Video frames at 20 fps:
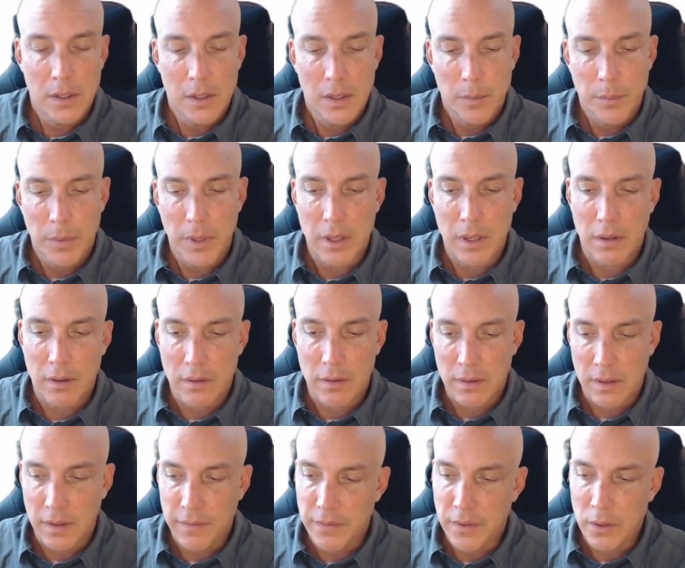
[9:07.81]
Because
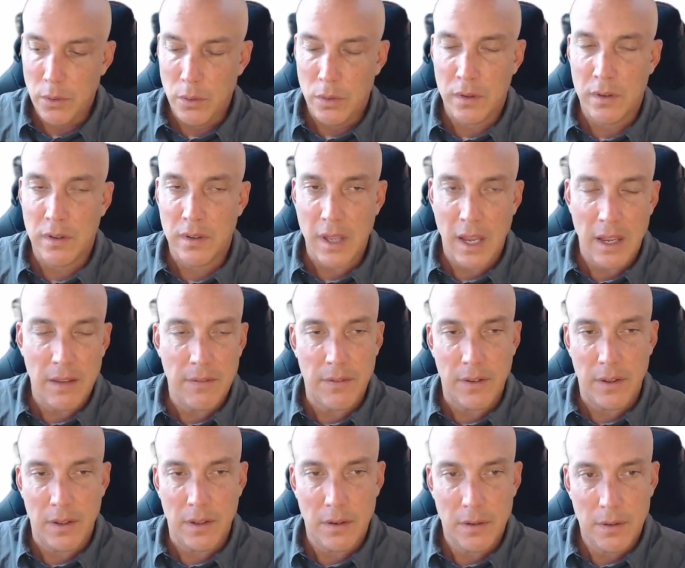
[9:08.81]
if you save
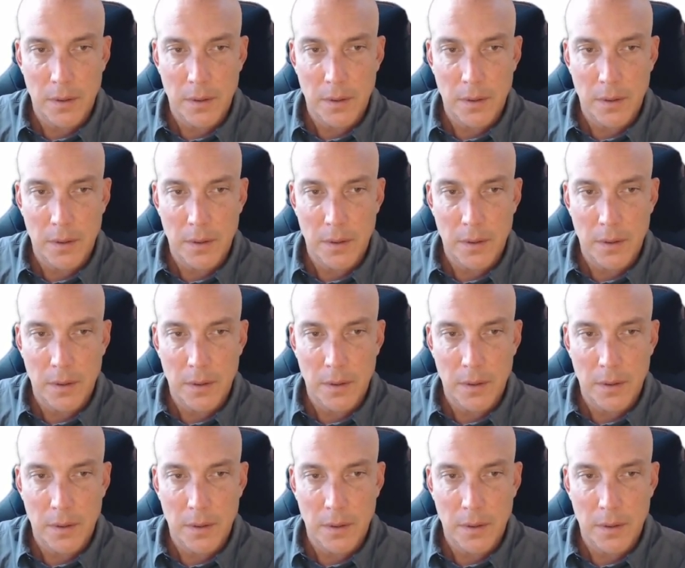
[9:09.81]
it,